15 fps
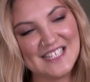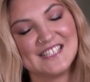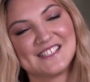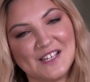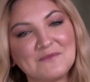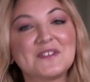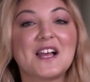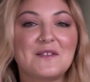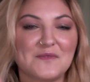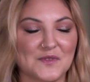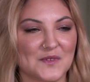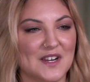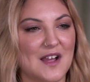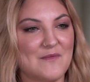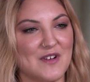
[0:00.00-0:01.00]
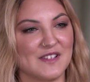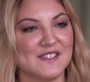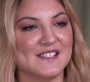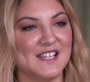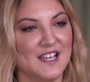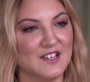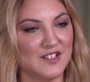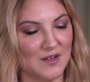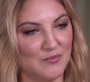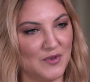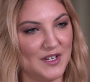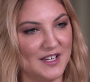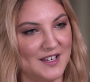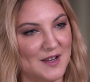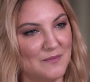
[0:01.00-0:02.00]
Sometimes when I'm on stage, I
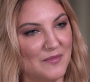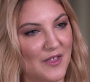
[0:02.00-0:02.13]
put it up,